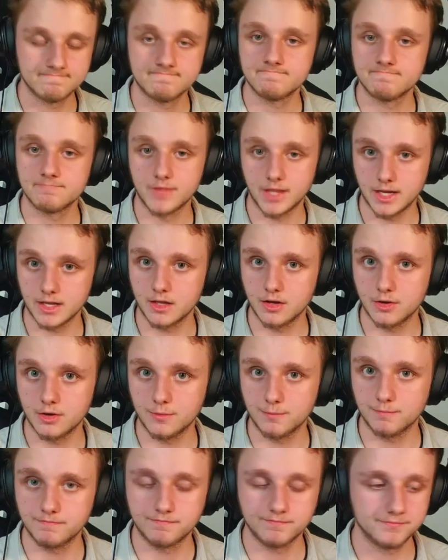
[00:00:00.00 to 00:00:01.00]
There you go.
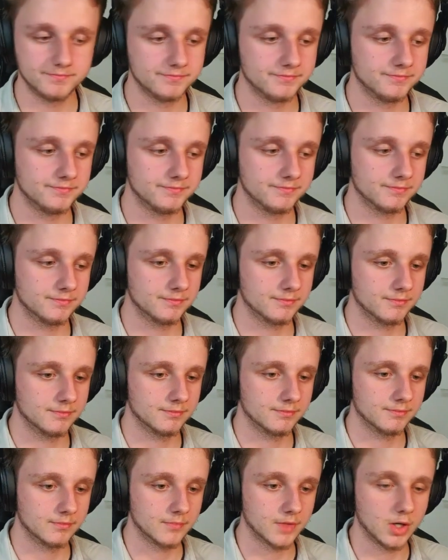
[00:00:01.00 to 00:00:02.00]

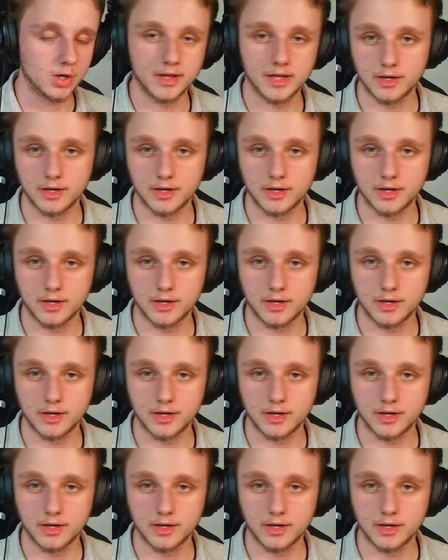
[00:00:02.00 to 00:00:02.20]
Oh yeah,